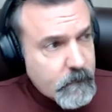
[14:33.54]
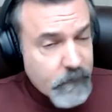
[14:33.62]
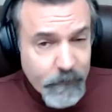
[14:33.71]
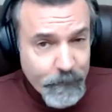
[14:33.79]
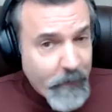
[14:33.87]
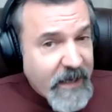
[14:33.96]

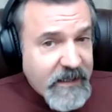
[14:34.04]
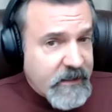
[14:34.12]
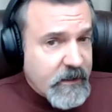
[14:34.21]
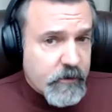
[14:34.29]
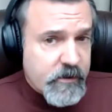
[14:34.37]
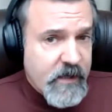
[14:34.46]
many
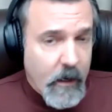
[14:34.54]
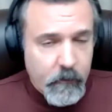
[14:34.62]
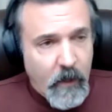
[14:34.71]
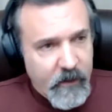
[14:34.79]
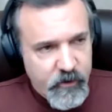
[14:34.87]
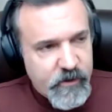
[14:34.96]
years now.
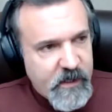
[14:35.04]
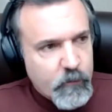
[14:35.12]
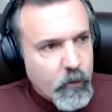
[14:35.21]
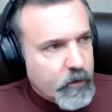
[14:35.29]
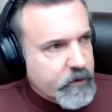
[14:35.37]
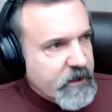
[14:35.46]
I should say
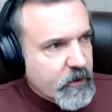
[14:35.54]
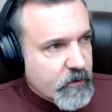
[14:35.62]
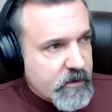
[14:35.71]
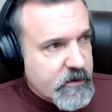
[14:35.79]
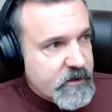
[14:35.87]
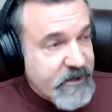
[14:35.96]
more than
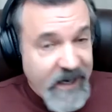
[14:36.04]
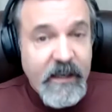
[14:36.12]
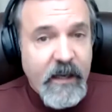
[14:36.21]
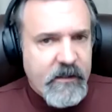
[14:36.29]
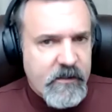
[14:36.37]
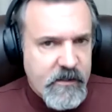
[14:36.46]
years,
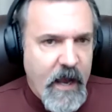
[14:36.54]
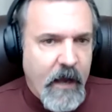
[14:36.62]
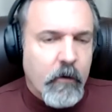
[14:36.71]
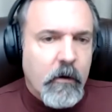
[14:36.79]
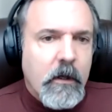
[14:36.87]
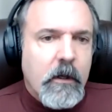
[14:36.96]
decades
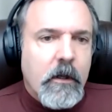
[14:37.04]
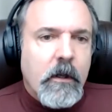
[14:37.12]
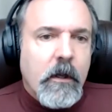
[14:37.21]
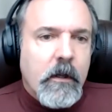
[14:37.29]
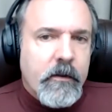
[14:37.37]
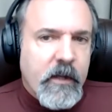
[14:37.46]
now,
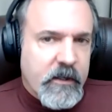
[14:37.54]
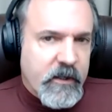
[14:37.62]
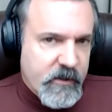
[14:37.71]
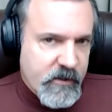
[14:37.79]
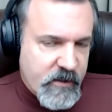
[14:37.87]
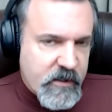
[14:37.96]
that
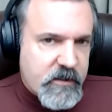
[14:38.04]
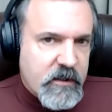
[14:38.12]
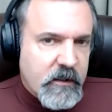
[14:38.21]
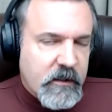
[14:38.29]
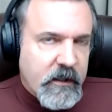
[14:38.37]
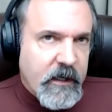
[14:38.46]

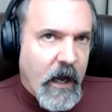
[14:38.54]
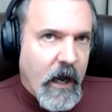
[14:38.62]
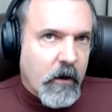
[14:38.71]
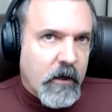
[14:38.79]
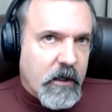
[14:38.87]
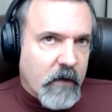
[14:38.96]
consistently our
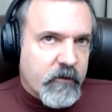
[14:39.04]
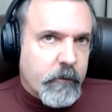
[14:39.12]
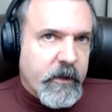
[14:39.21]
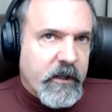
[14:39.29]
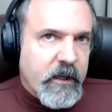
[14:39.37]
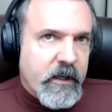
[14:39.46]

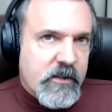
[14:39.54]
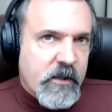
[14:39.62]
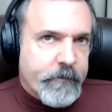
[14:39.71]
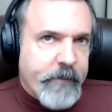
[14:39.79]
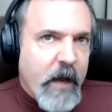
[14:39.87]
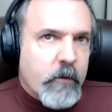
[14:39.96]
government is
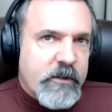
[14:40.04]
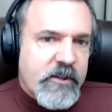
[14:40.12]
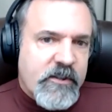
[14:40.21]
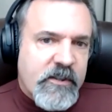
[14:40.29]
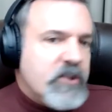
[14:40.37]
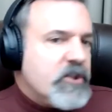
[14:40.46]
about
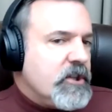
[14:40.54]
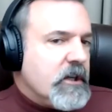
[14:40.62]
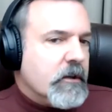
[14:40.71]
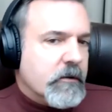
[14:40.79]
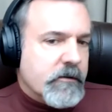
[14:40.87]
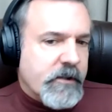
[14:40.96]
6
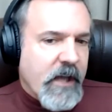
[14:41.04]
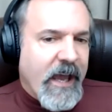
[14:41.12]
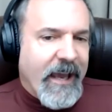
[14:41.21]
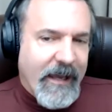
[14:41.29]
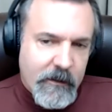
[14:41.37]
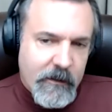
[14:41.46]
years
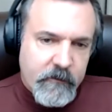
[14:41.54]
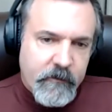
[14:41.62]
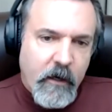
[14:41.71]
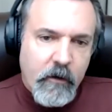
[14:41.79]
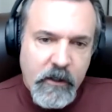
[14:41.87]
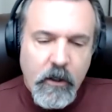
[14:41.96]
ahead of
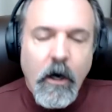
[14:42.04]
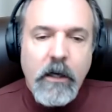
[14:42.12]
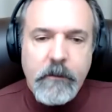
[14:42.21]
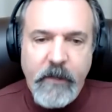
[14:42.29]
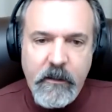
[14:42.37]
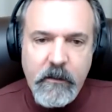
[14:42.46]
our
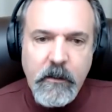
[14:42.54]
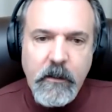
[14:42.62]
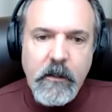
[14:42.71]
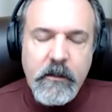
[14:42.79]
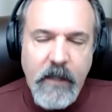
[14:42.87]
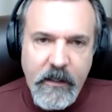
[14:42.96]
economy.
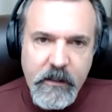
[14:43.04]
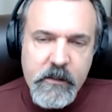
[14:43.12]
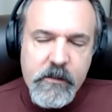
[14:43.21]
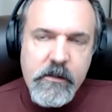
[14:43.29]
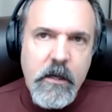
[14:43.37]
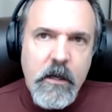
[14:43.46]
That
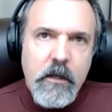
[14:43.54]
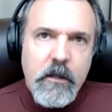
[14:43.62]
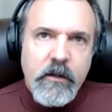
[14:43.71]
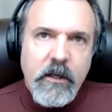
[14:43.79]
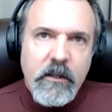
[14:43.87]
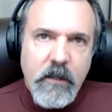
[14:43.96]
is,
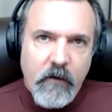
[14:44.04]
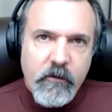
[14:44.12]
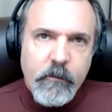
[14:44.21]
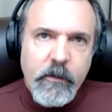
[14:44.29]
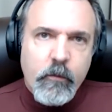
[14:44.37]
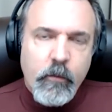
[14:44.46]
the
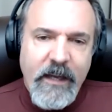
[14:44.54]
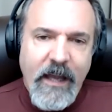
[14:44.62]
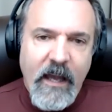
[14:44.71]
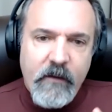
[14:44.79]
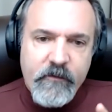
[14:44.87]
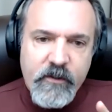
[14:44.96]
government we
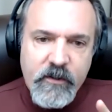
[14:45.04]
have